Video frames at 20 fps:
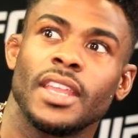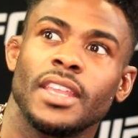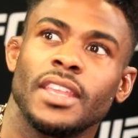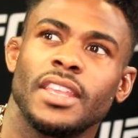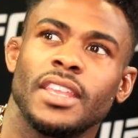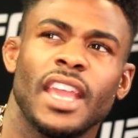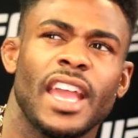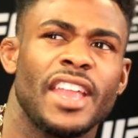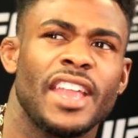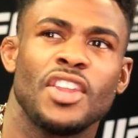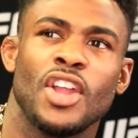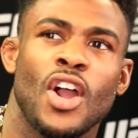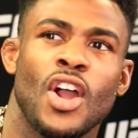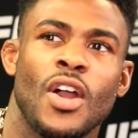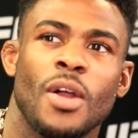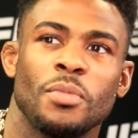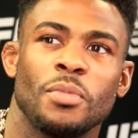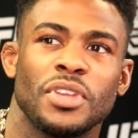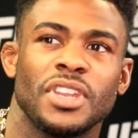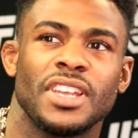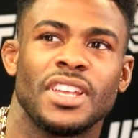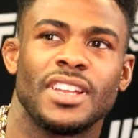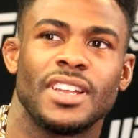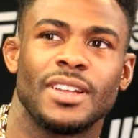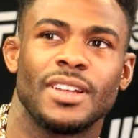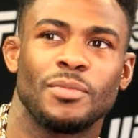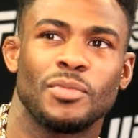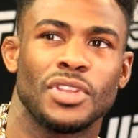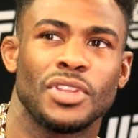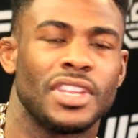yeah, no, I'm
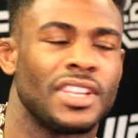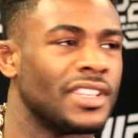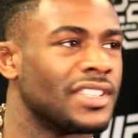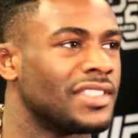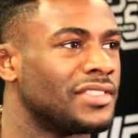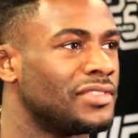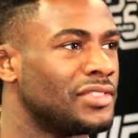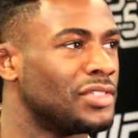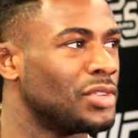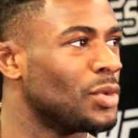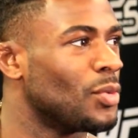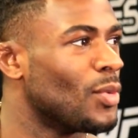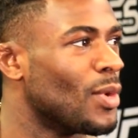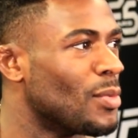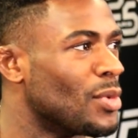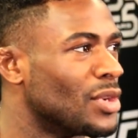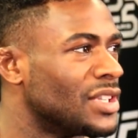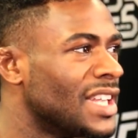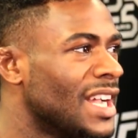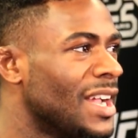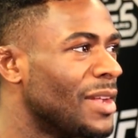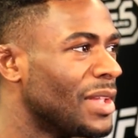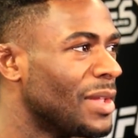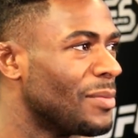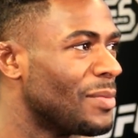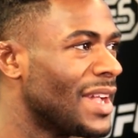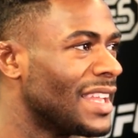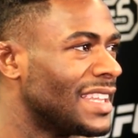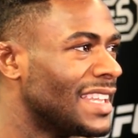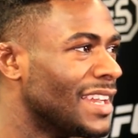gonna do it one more time and
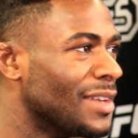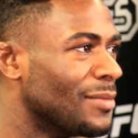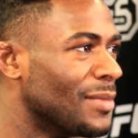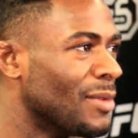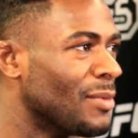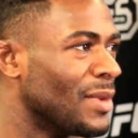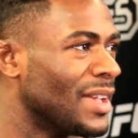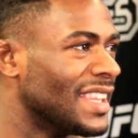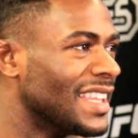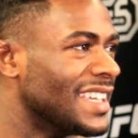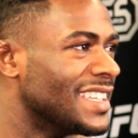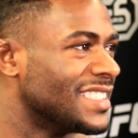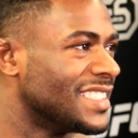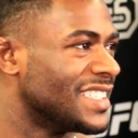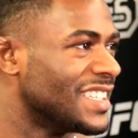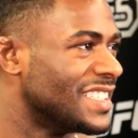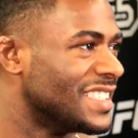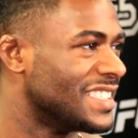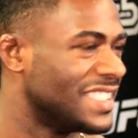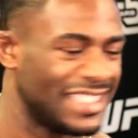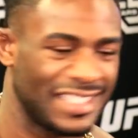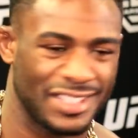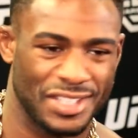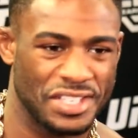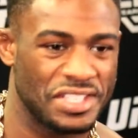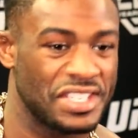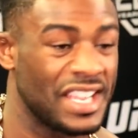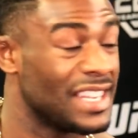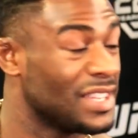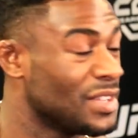get back down to my weight class, because
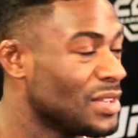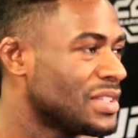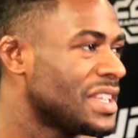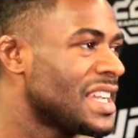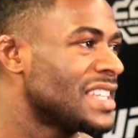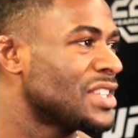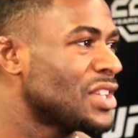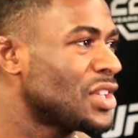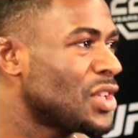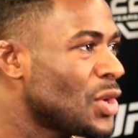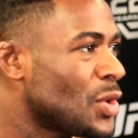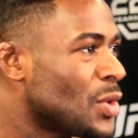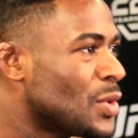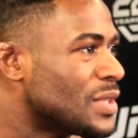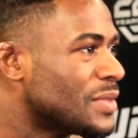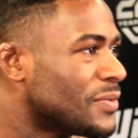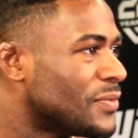those guys are huge.